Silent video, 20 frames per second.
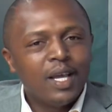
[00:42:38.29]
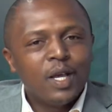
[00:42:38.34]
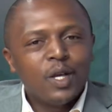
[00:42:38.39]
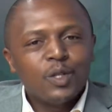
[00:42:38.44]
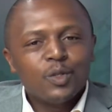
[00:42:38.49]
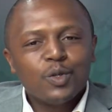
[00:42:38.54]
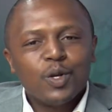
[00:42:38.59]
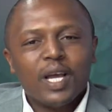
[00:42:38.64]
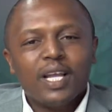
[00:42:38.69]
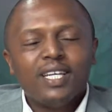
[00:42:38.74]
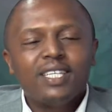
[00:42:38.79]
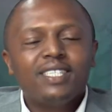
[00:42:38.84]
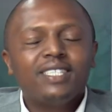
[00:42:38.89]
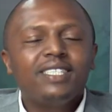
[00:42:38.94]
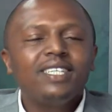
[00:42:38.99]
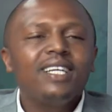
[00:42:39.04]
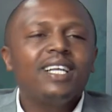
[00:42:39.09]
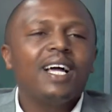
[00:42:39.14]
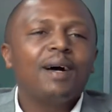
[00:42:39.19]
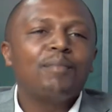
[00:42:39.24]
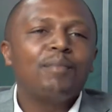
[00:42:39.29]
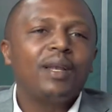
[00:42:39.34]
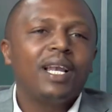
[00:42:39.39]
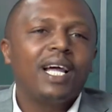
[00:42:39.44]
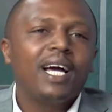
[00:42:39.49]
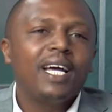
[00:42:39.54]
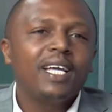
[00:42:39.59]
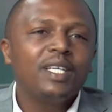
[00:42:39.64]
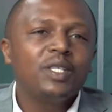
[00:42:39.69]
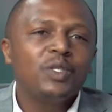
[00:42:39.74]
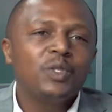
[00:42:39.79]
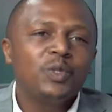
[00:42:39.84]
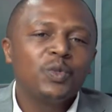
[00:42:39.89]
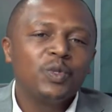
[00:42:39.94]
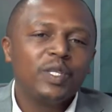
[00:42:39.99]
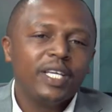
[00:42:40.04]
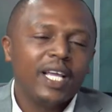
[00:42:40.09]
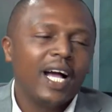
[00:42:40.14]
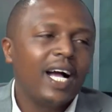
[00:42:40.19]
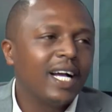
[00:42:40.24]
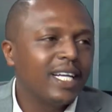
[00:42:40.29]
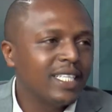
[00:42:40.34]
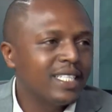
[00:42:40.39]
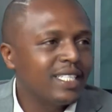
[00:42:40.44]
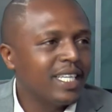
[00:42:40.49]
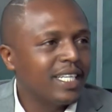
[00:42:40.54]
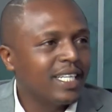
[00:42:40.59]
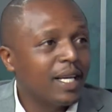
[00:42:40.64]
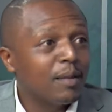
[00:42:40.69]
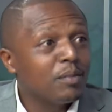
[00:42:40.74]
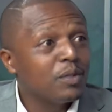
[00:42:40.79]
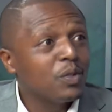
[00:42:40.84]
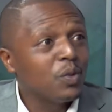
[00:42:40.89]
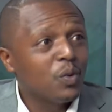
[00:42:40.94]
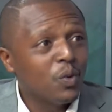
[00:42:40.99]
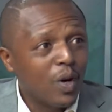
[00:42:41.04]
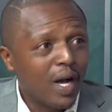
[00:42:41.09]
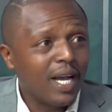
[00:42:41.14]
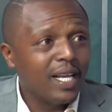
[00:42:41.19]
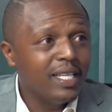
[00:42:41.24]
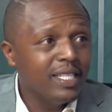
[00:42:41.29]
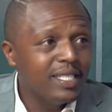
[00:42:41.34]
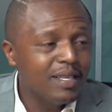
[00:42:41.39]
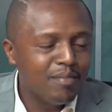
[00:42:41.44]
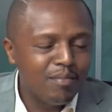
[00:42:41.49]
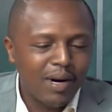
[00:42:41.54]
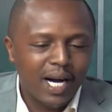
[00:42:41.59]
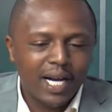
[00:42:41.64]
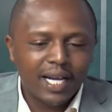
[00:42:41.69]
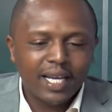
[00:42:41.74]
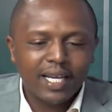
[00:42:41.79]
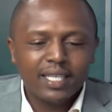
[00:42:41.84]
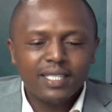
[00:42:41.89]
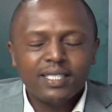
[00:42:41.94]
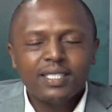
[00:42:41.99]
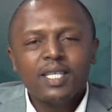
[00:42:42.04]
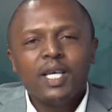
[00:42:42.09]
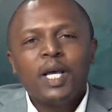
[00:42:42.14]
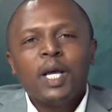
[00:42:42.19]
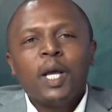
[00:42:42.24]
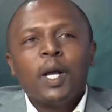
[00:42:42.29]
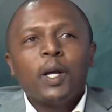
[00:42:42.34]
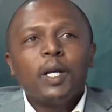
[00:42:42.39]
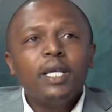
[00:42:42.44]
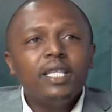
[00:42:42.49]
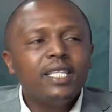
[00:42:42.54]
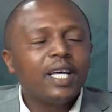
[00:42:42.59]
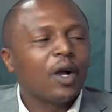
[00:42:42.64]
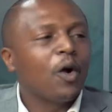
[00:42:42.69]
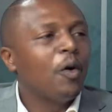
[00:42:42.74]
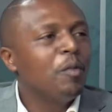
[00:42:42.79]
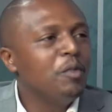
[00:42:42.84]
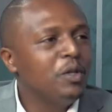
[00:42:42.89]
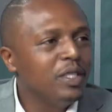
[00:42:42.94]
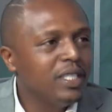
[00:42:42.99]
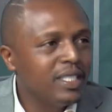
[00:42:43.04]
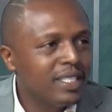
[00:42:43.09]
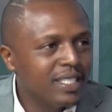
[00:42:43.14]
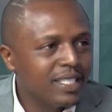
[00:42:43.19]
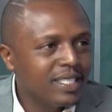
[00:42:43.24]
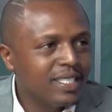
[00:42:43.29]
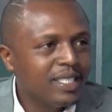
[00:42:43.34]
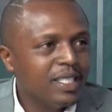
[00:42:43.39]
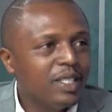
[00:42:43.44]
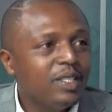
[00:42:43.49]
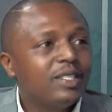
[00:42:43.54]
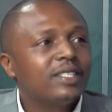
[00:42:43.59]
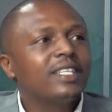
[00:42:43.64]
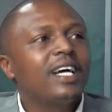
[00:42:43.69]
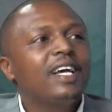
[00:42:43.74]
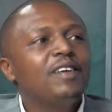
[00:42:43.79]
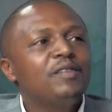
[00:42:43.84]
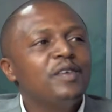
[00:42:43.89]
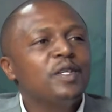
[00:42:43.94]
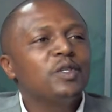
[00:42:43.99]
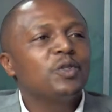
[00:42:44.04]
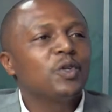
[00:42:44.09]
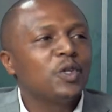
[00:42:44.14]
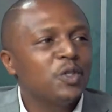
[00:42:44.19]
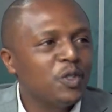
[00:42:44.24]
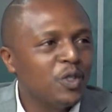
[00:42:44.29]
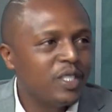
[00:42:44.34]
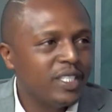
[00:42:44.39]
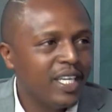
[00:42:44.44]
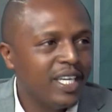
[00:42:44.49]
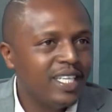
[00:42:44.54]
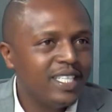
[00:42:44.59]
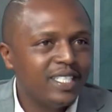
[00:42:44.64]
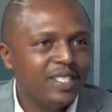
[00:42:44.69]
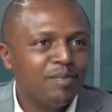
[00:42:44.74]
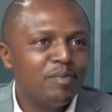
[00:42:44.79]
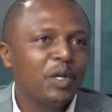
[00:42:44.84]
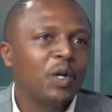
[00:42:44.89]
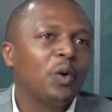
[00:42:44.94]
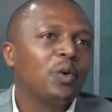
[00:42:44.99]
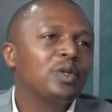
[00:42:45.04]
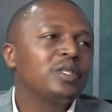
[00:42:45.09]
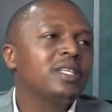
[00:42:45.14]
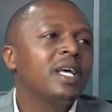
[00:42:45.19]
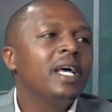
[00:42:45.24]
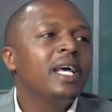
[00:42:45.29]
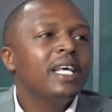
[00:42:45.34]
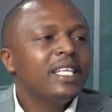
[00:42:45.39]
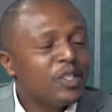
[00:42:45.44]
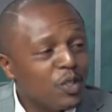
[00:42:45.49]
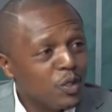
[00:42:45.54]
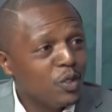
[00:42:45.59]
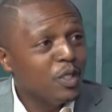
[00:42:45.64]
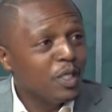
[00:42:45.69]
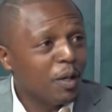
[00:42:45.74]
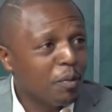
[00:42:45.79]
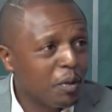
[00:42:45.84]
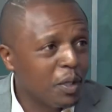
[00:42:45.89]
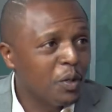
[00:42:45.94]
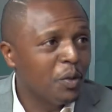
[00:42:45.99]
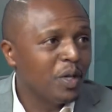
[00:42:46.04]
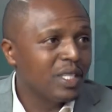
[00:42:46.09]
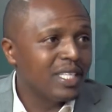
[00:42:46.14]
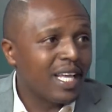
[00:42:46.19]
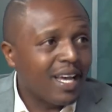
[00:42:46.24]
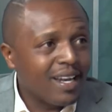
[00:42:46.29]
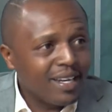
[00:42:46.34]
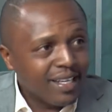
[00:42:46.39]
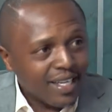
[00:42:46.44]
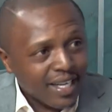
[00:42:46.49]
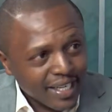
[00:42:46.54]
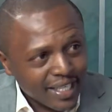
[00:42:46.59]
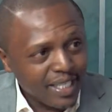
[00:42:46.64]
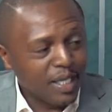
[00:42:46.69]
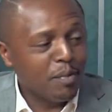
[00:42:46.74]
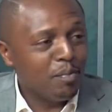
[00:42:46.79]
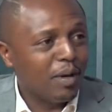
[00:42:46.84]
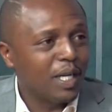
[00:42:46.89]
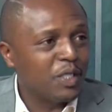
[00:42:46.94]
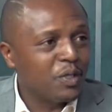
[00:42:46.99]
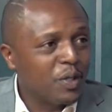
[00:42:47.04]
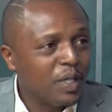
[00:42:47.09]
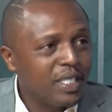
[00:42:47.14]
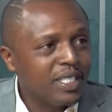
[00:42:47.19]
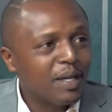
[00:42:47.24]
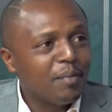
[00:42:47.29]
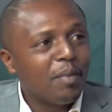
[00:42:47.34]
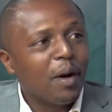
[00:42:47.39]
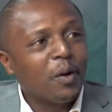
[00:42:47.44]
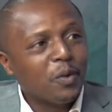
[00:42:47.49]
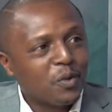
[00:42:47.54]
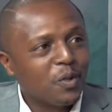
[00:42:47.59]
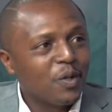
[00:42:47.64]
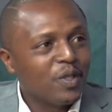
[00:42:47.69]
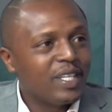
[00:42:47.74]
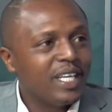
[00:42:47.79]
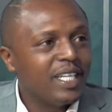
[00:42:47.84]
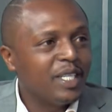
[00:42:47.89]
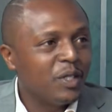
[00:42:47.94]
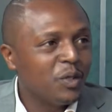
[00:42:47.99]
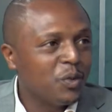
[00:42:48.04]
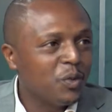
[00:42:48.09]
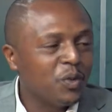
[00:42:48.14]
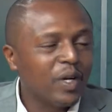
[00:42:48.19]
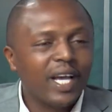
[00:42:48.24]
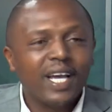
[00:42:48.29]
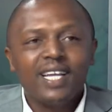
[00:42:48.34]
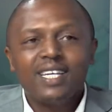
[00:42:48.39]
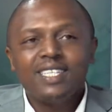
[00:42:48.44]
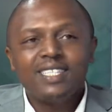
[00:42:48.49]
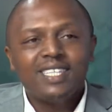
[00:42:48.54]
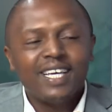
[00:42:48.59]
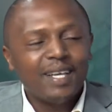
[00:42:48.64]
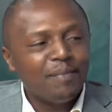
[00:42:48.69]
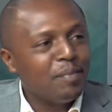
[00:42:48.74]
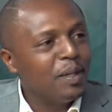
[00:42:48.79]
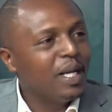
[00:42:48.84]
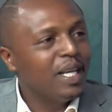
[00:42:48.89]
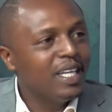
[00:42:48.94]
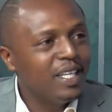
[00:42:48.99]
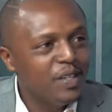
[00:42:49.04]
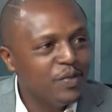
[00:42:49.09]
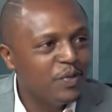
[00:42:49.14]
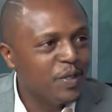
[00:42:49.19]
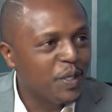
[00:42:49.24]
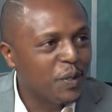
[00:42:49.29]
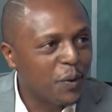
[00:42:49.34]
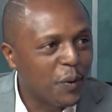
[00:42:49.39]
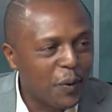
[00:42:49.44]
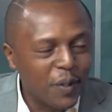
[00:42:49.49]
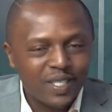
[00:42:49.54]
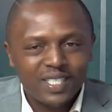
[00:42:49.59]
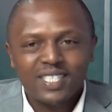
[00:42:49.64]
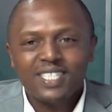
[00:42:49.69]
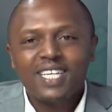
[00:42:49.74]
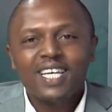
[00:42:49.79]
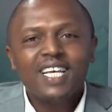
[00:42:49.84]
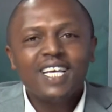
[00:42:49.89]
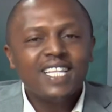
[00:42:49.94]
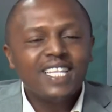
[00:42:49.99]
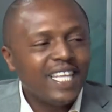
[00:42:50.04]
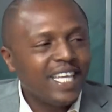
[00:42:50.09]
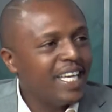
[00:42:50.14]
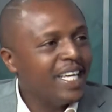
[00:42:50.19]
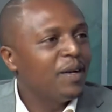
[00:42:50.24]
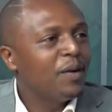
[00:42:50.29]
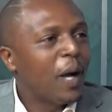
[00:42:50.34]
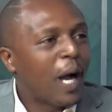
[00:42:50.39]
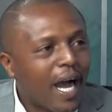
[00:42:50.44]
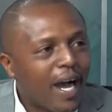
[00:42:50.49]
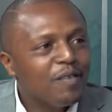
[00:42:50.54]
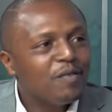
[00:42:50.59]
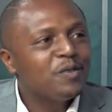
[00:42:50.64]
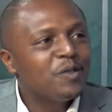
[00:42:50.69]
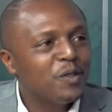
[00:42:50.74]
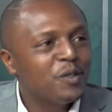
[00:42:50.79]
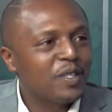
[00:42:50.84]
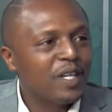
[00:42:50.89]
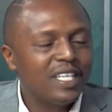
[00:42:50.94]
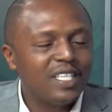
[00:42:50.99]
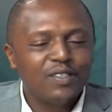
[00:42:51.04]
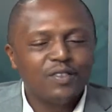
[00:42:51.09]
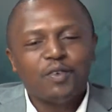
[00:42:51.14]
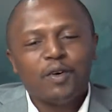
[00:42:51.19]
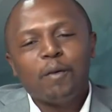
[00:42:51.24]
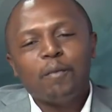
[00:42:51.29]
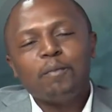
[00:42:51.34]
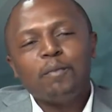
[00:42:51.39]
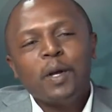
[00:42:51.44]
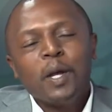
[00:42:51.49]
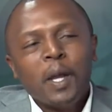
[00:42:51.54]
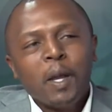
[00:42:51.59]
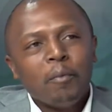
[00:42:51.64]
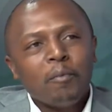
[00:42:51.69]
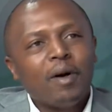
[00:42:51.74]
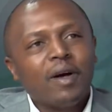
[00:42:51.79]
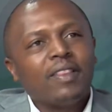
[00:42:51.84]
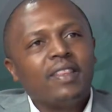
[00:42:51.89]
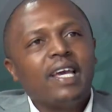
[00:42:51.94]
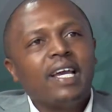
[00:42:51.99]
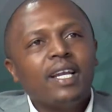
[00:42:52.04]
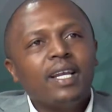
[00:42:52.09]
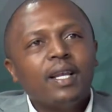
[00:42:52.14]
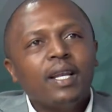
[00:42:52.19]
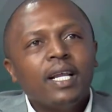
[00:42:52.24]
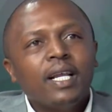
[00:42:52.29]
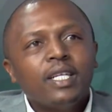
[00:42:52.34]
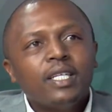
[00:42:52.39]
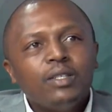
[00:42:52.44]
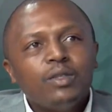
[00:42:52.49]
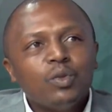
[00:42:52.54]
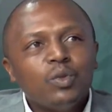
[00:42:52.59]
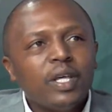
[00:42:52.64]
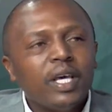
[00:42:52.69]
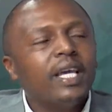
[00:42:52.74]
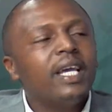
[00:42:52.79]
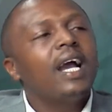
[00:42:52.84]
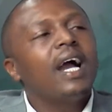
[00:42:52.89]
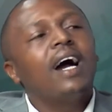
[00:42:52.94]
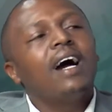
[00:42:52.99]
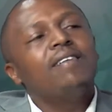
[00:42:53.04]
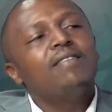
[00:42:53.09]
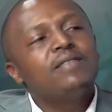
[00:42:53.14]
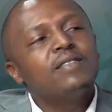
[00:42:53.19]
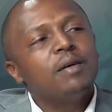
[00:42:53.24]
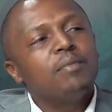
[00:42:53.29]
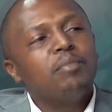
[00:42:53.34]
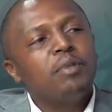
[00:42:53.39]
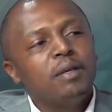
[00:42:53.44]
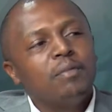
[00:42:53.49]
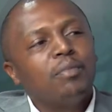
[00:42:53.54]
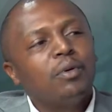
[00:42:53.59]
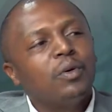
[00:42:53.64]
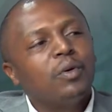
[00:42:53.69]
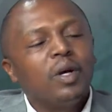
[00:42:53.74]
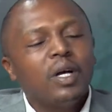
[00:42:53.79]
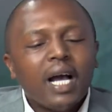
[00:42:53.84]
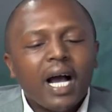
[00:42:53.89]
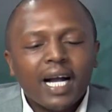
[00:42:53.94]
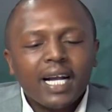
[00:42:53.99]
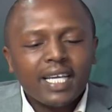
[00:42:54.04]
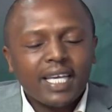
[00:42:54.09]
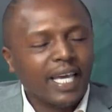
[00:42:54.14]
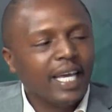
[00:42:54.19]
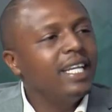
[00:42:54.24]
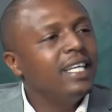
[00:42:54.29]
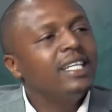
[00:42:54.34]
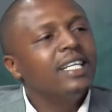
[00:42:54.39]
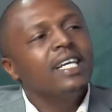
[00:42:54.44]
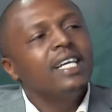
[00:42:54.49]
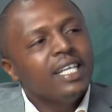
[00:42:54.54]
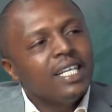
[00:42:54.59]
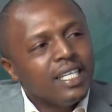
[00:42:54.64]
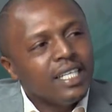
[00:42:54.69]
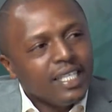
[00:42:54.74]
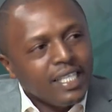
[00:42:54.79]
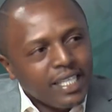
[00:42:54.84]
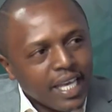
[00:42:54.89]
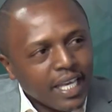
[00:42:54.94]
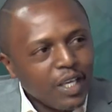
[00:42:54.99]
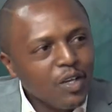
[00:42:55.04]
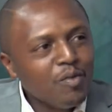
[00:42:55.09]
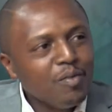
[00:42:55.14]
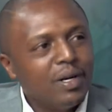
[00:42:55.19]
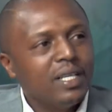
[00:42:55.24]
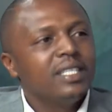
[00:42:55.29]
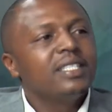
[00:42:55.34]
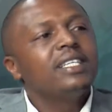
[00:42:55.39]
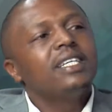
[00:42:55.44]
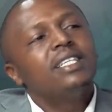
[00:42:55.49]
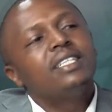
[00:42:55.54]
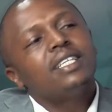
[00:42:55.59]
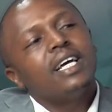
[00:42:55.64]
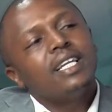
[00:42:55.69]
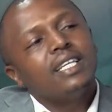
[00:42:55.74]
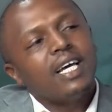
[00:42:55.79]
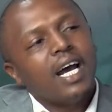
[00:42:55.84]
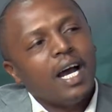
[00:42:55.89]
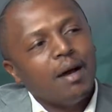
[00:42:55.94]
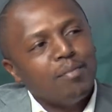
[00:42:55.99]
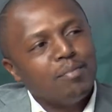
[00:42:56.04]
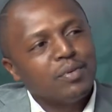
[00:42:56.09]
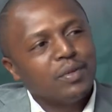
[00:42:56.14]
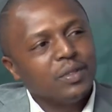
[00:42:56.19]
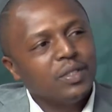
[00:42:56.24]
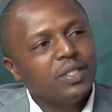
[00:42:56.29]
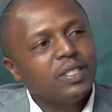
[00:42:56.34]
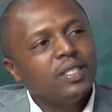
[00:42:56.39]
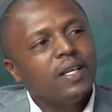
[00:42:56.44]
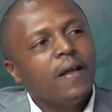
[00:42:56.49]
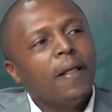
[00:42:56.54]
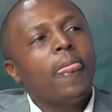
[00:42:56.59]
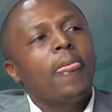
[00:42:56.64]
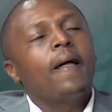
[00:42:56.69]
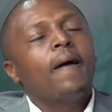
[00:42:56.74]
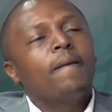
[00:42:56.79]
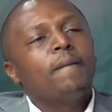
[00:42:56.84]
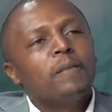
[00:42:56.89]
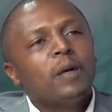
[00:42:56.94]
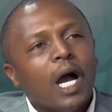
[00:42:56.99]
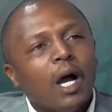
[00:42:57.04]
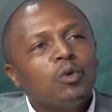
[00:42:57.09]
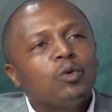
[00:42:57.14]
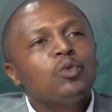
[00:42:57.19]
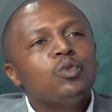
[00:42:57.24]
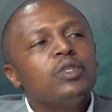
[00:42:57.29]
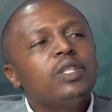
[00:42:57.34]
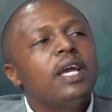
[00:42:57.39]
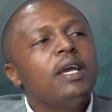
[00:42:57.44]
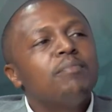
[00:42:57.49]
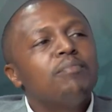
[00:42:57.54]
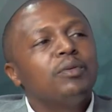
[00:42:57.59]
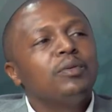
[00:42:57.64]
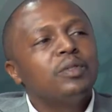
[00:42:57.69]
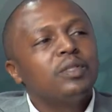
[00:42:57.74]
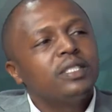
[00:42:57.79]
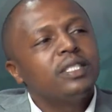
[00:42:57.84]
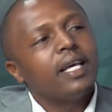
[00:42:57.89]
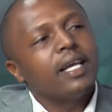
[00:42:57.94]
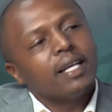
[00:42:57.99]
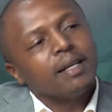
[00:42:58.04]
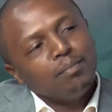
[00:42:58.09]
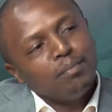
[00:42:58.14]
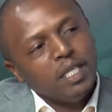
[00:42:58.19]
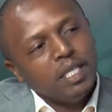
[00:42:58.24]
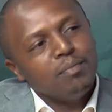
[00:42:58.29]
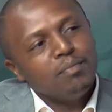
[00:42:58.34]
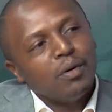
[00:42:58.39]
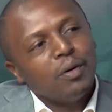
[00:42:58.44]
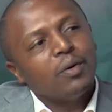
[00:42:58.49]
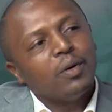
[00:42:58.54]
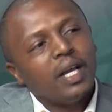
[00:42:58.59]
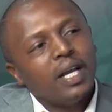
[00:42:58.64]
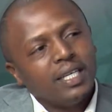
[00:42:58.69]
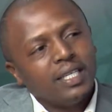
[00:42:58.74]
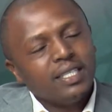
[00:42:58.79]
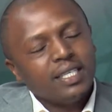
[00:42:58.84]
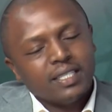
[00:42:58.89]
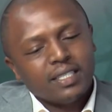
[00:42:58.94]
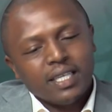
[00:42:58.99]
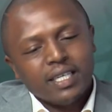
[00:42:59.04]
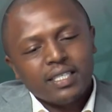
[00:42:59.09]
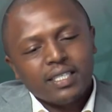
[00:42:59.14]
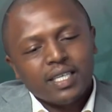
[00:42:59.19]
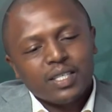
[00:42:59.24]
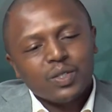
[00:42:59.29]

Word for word: So, and still applies to the young startups who are in the market, in the communities, driving social change because social entrepreneurs are really passionate about what they do and they believe in what they have to transform. But then, do they have the people? Again, the human-centered approach how do they put the people at the center?